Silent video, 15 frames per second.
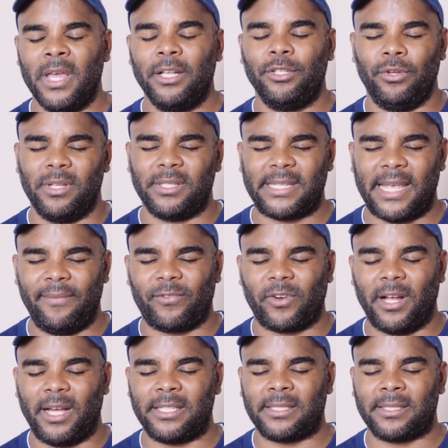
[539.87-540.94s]
Do the same
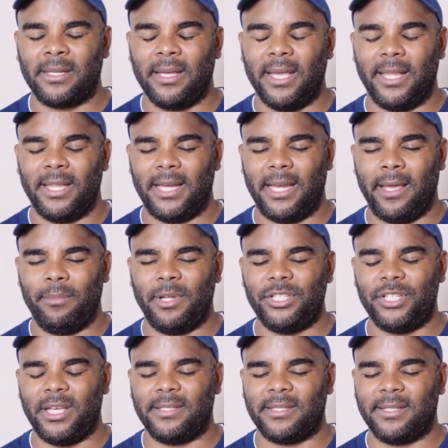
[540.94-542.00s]
for us in the name of
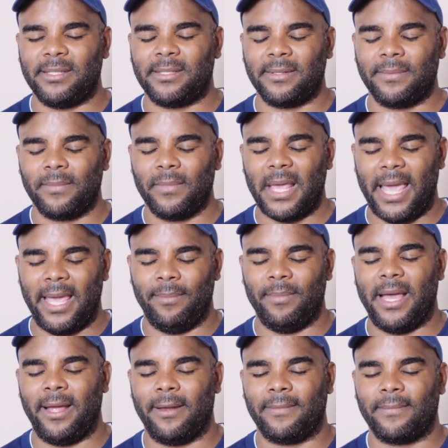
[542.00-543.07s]
Jesus.
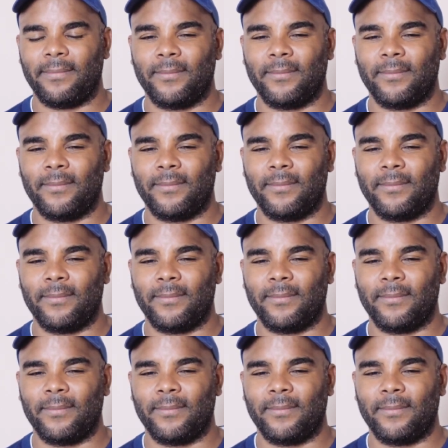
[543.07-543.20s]
Amen.